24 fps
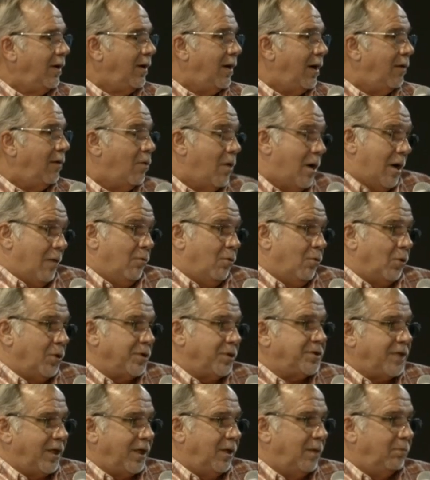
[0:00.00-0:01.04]
I want to
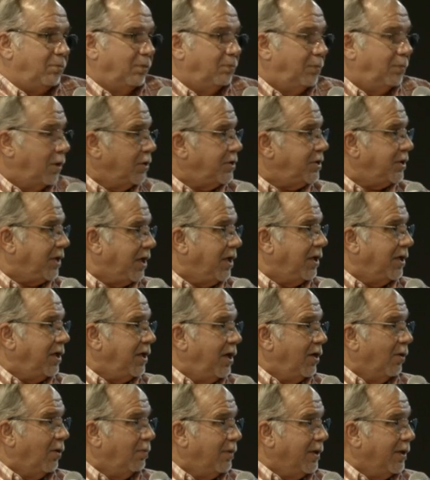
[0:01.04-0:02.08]
set up a budget. Can you
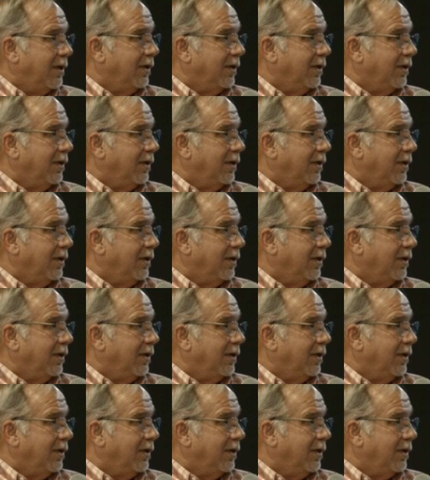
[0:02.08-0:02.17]
help me?